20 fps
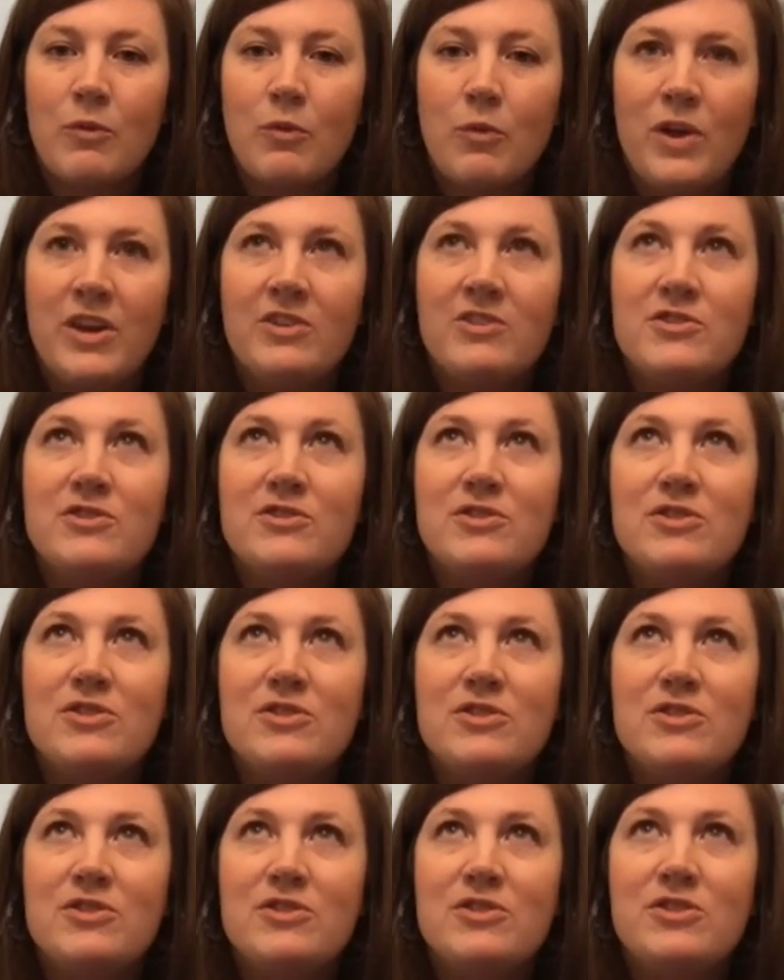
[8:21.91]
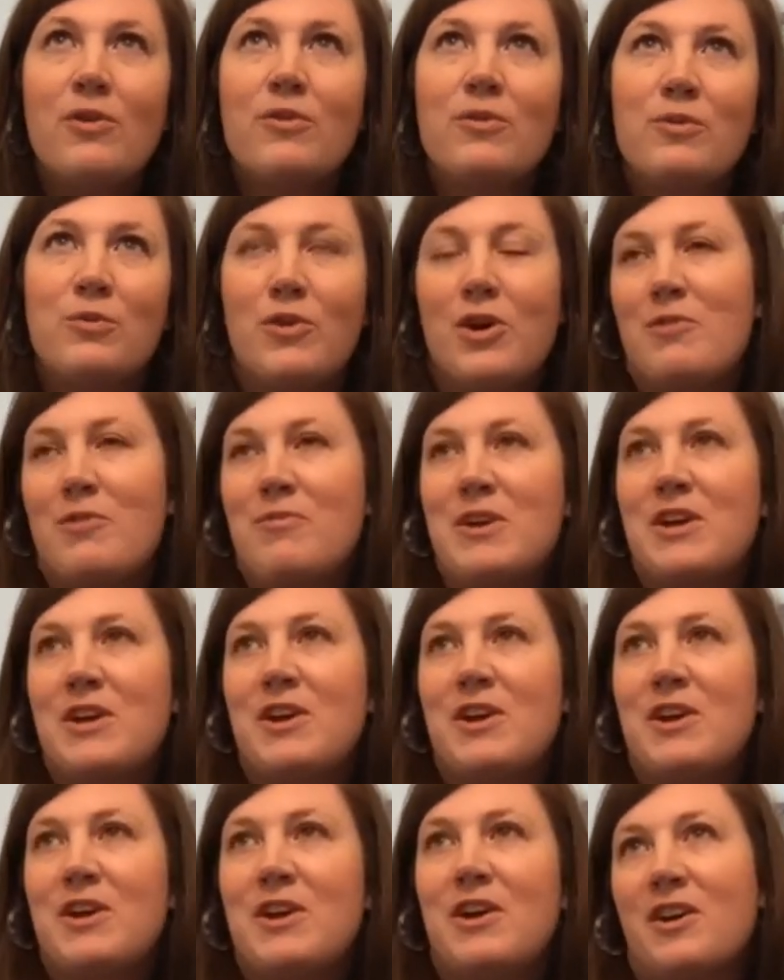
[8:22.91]
We don't want to
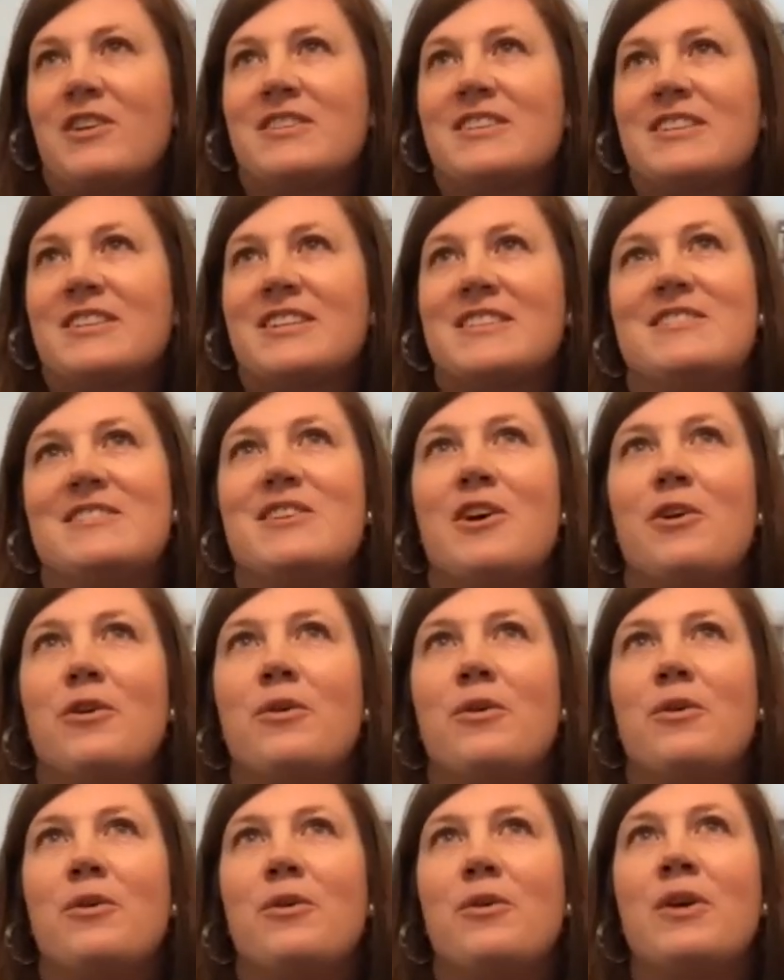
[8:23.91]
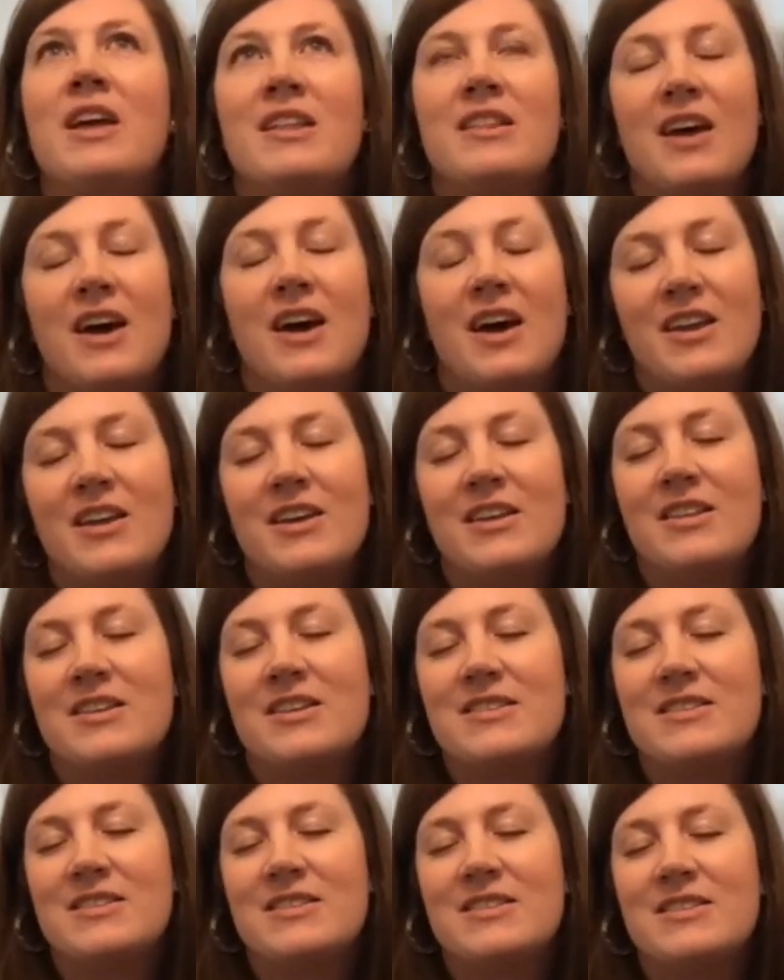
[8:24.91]
be hurt. And so the
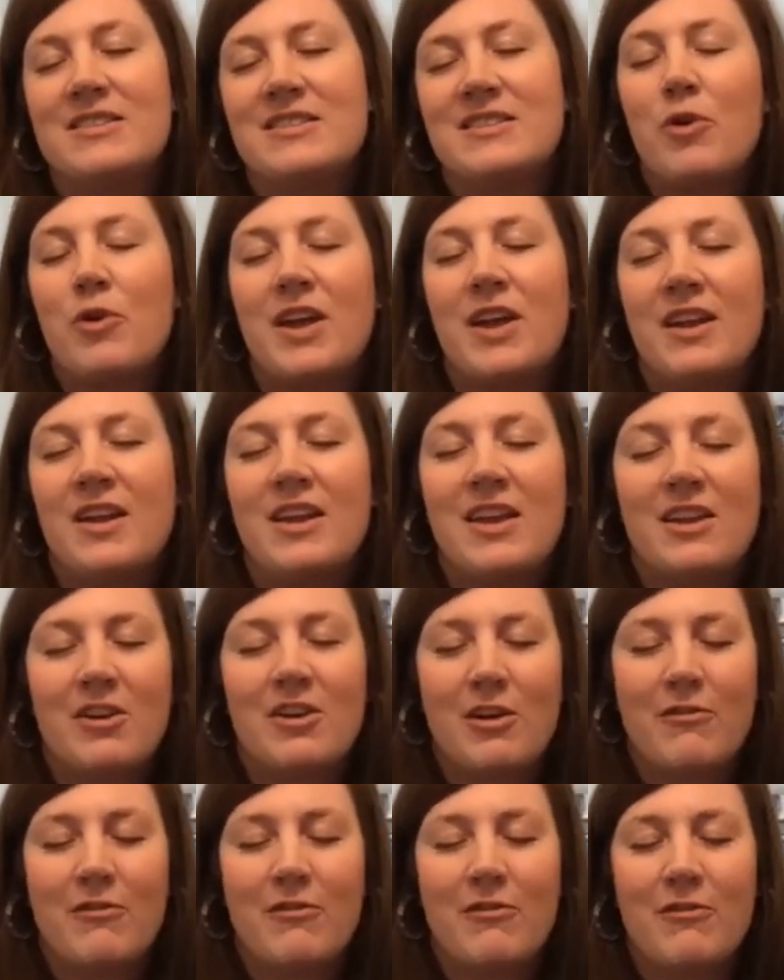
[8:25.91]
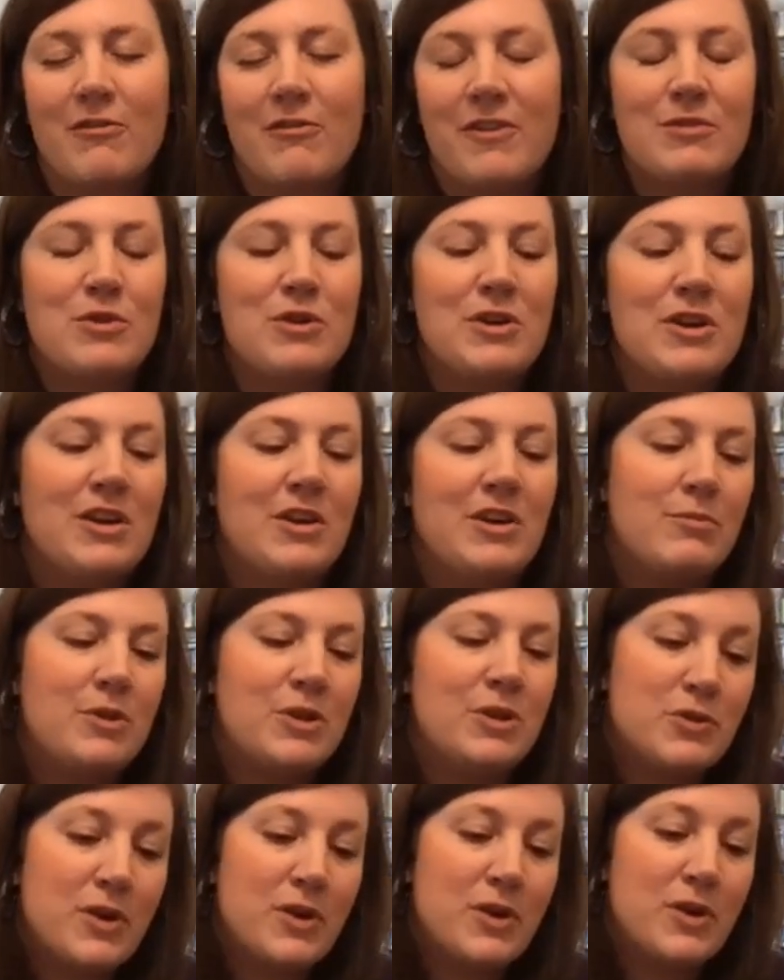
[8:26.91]
idea that someone in our faith community
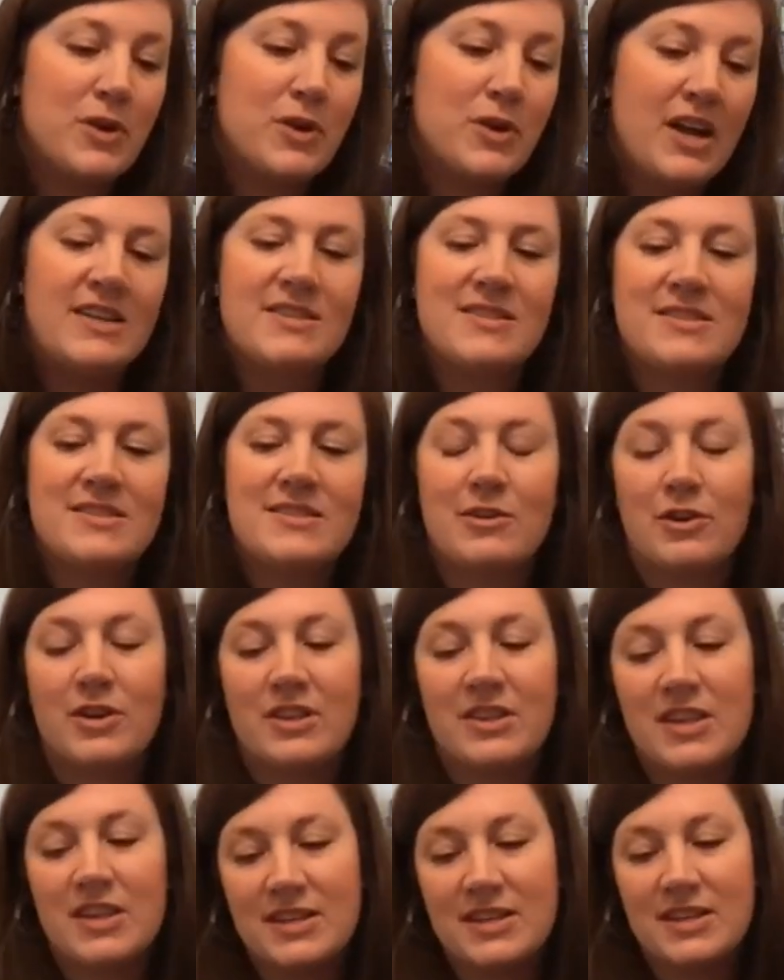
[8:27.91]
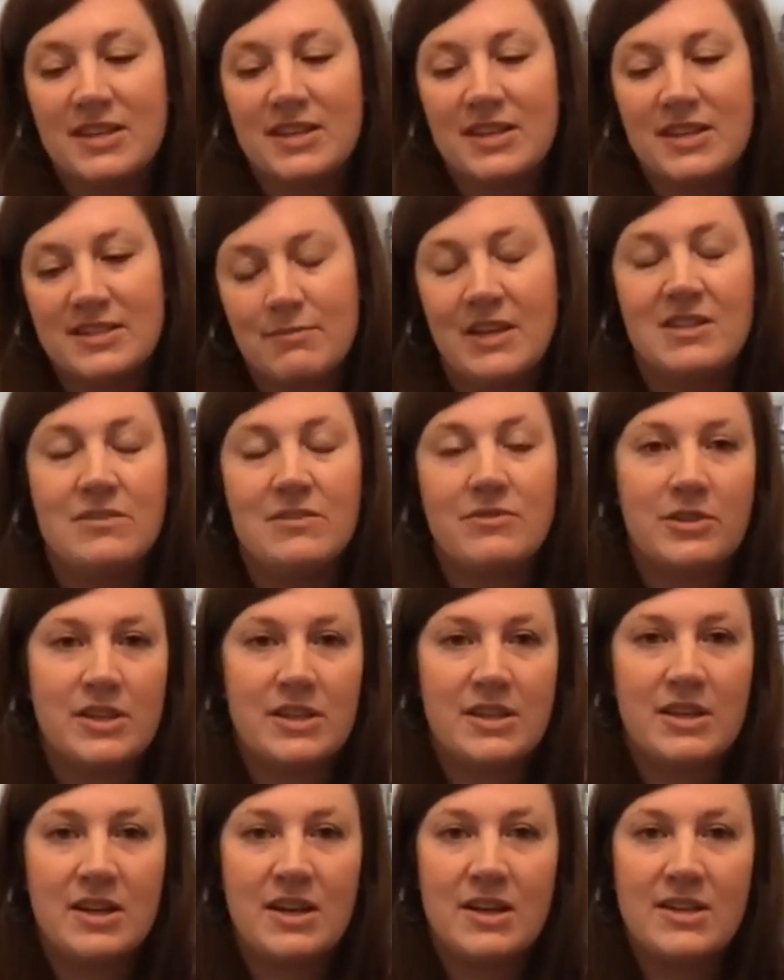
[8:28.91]
could betray us, could think something
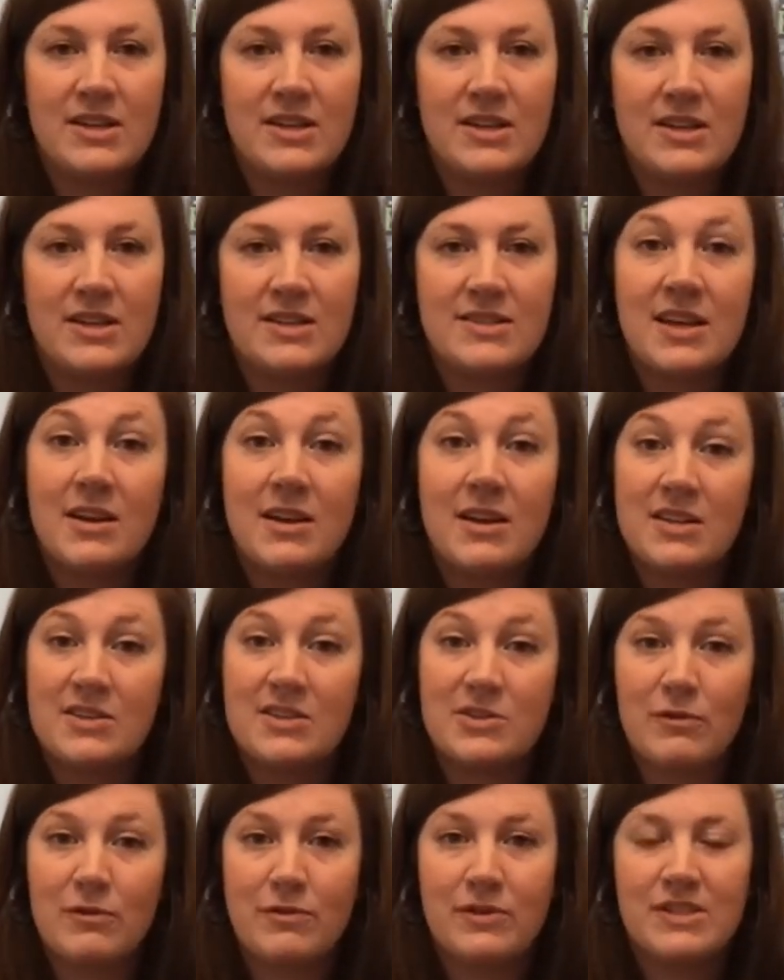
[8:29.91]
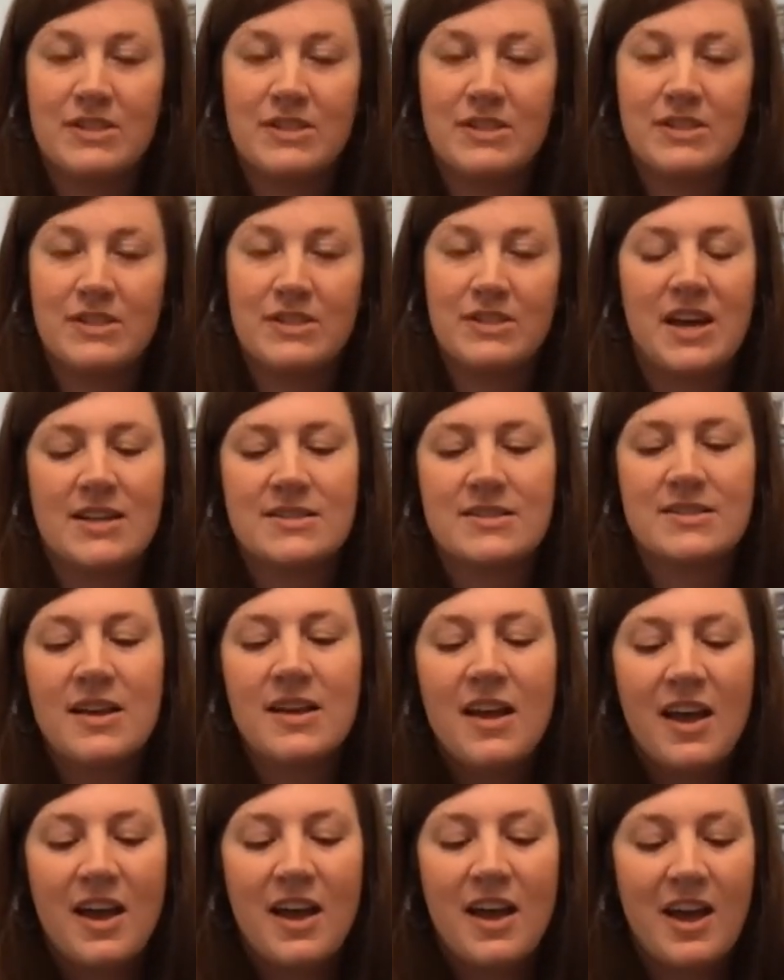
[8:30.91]
differently than us that is hurtful to us,
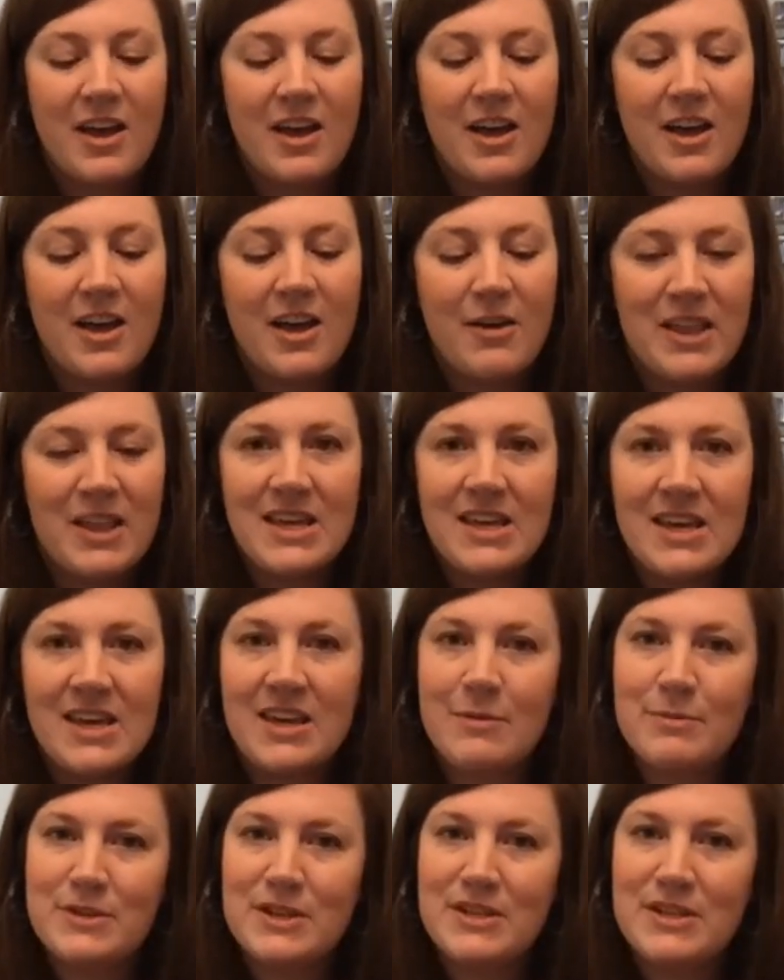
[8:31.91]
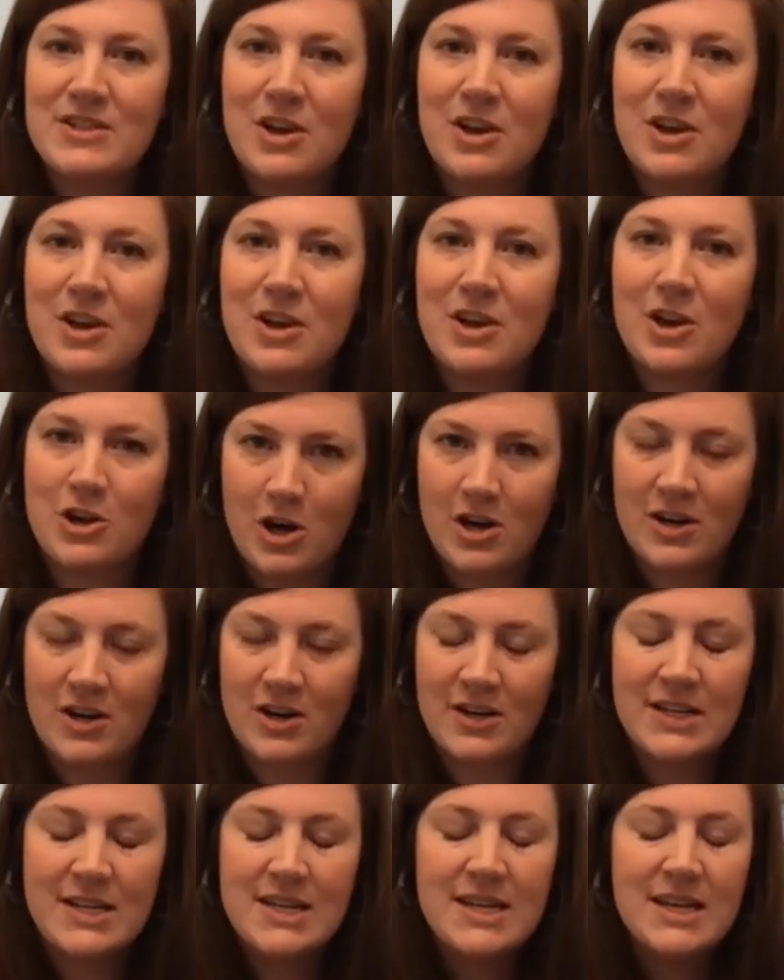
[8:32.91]
I think it keeps us on
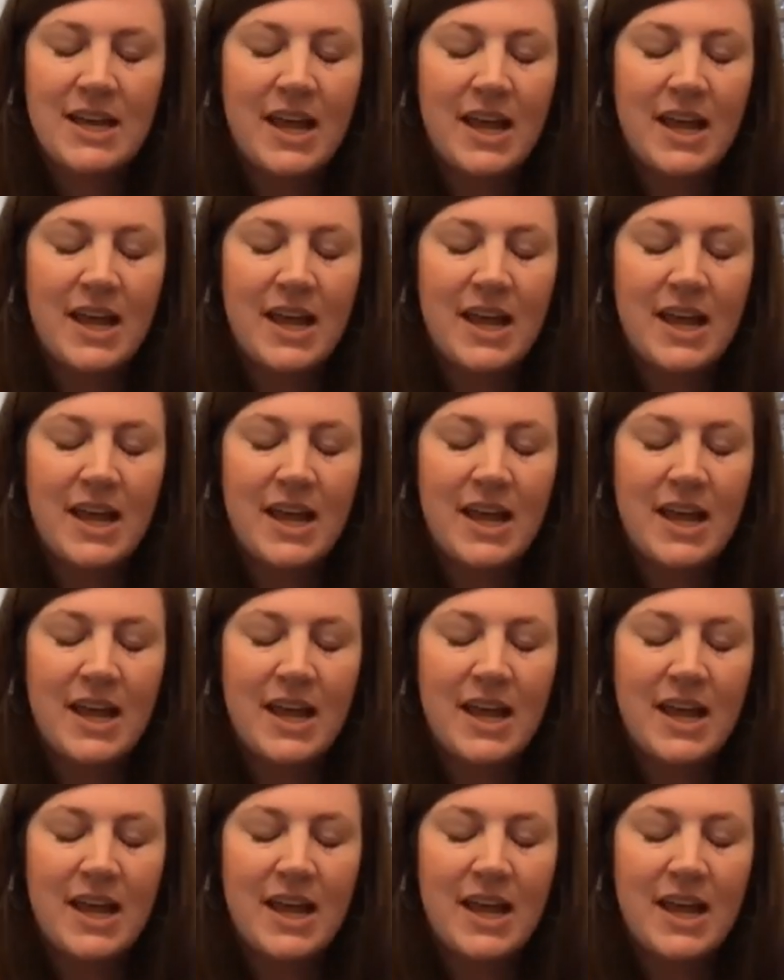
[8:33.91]
guard.